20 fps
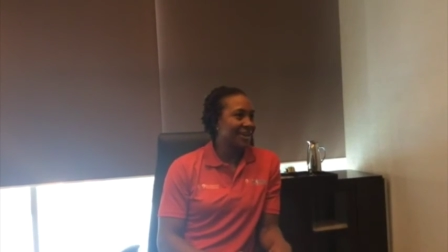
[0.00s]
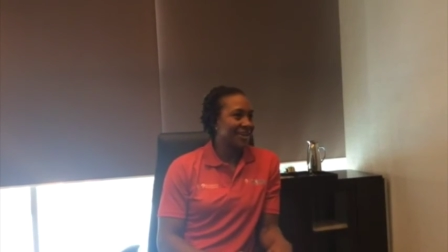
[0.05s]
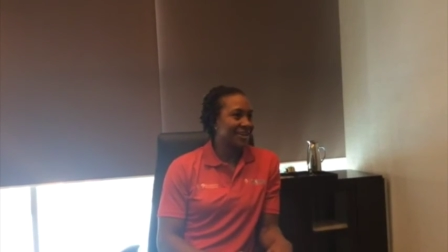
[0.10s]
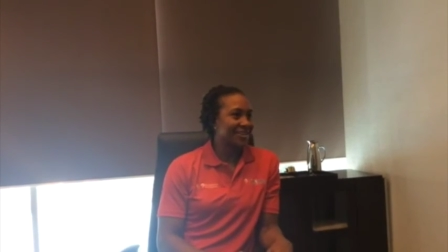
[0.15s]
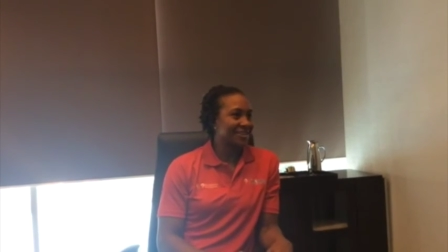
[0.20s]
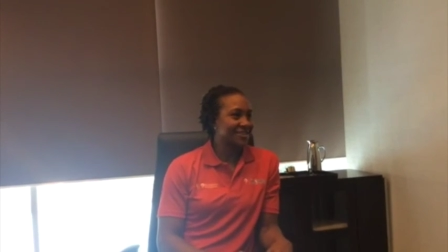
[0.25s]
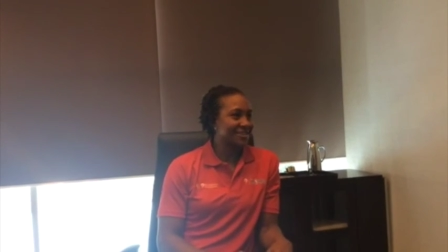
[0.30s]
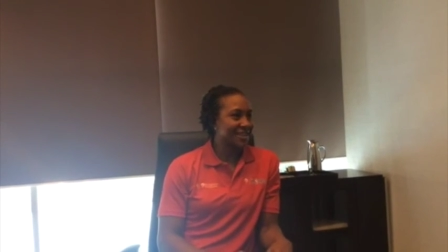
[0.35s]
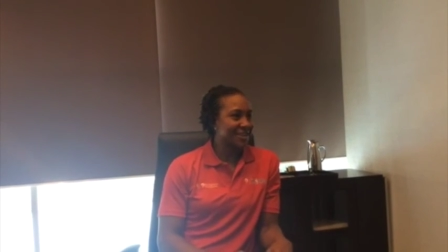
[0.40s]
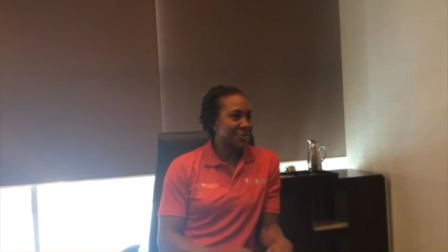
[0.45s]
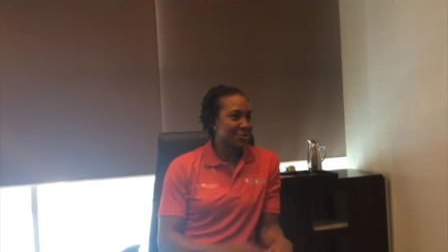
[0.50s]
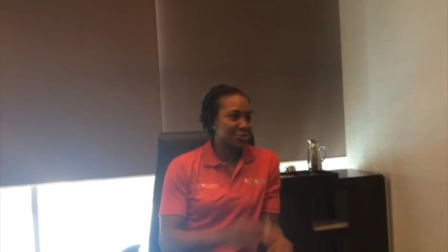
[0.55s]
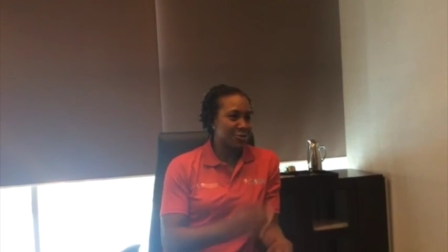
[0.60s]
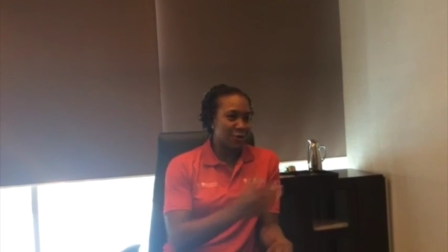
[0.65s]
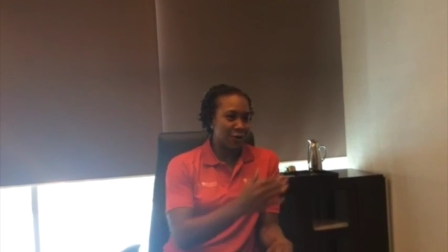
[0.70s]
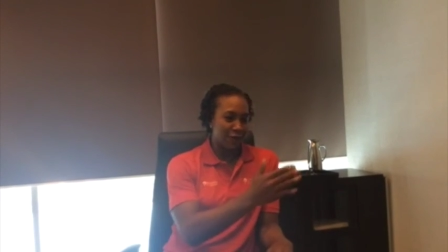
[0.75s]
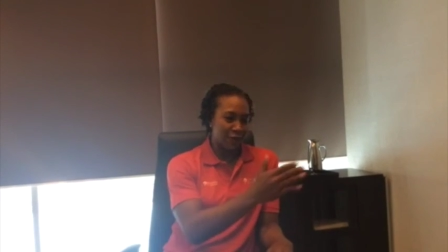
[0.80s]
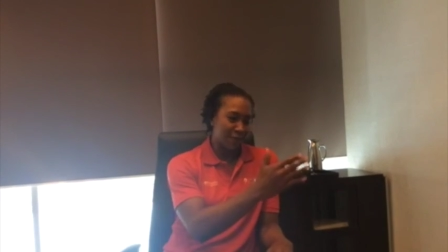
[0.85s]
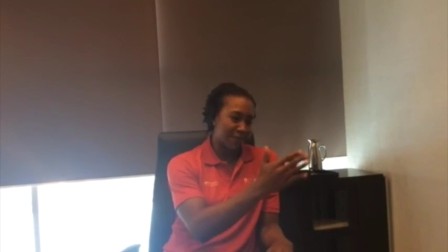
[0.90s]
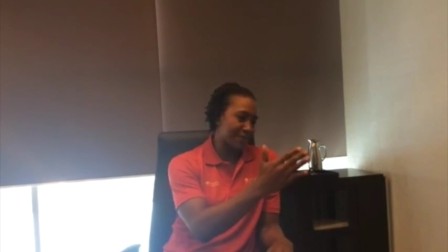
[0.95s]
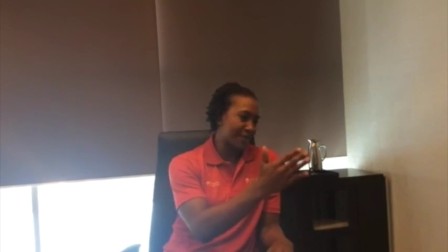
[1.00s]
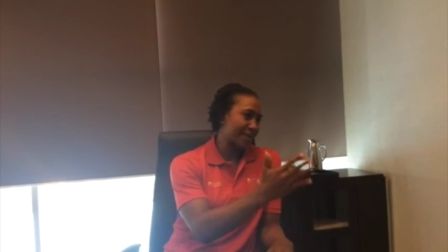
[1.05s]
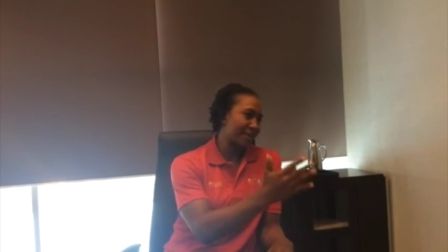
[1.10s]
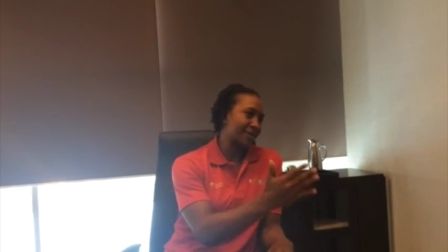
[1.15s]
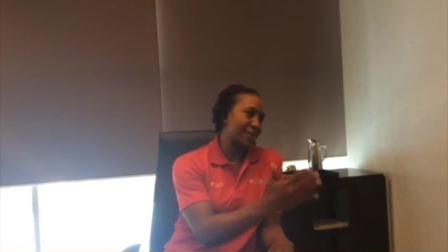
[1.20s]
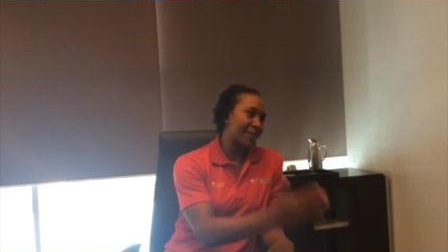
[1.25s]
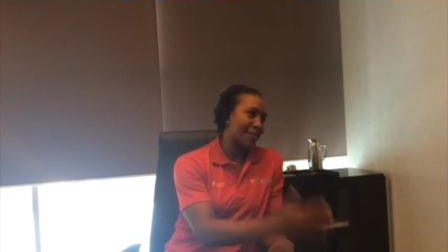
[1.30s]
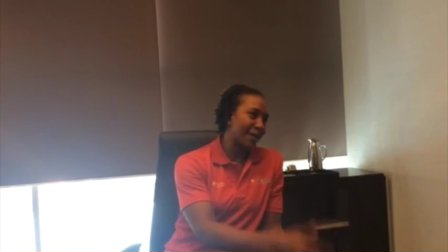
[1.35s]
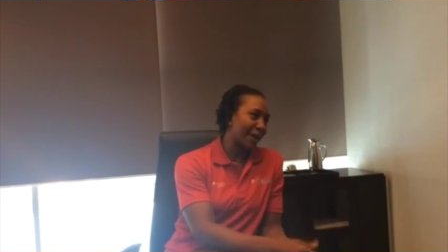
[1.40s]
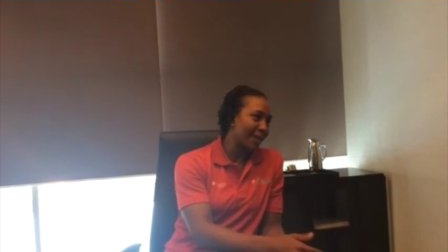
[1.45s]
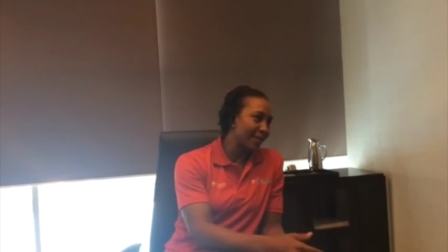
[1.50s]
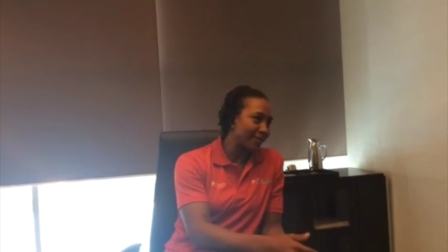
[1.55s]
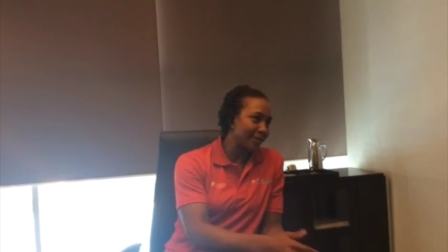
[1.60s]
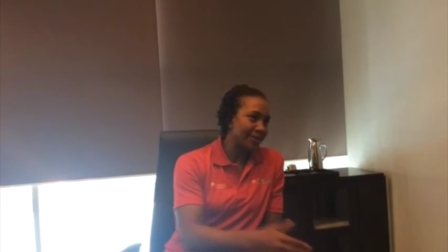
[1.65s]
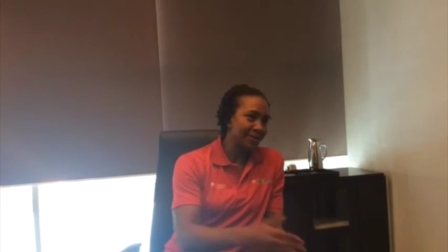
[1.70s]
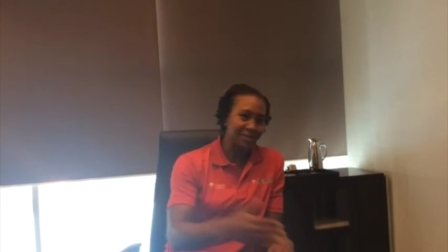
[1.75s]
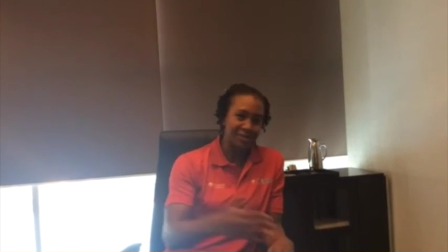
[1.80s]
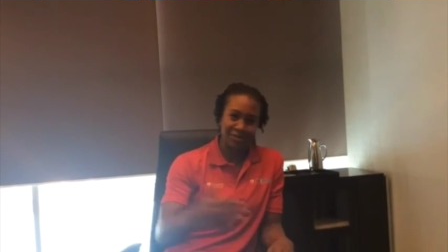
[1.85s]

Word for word: And it's like you go from being the baby